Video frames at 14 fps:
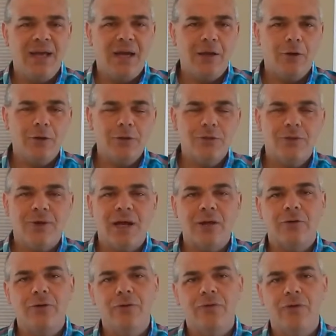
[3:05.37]
And you're also
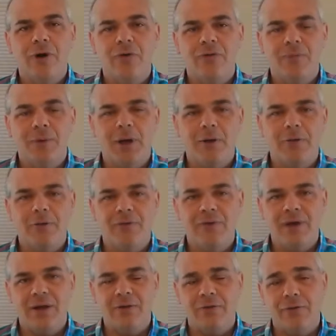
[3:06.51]
not too far from other
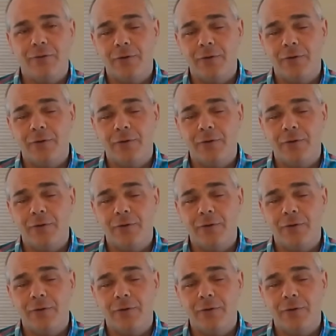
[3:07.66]
events.